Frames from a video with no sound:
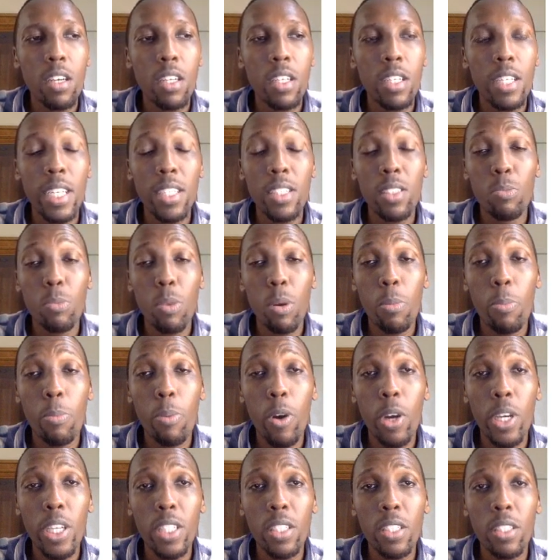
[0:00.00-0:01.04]
decimal
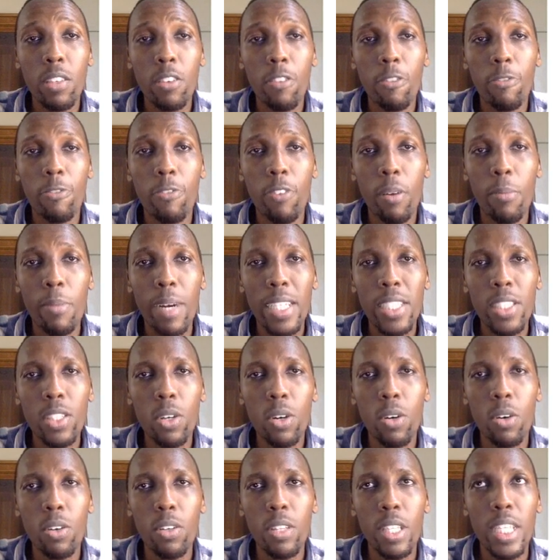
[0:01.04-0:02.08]
point format
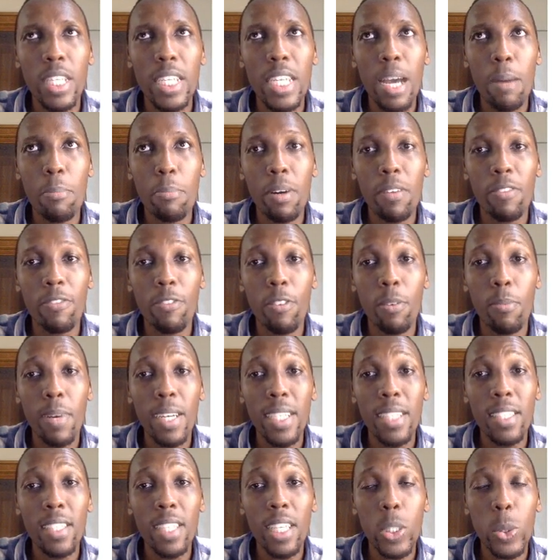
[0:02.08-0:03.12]
or the number
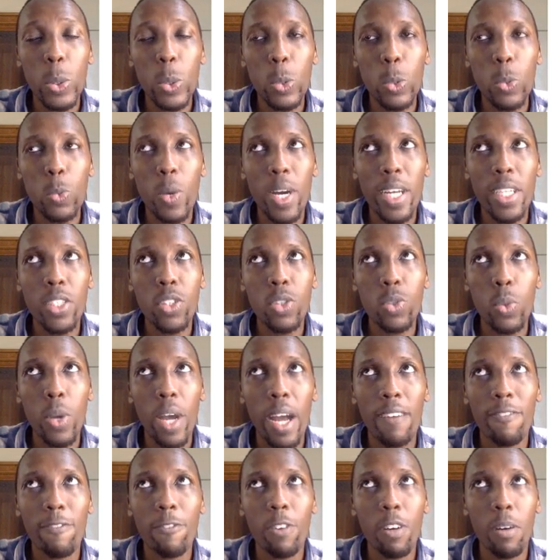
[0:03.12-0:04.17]
format that we would want to
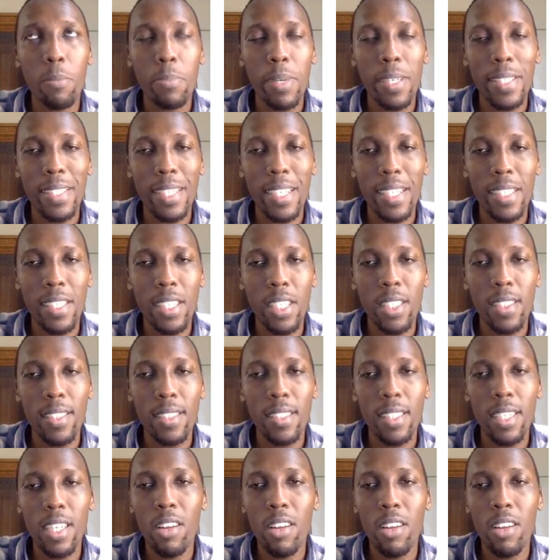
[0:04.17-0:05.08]
have for our percentages.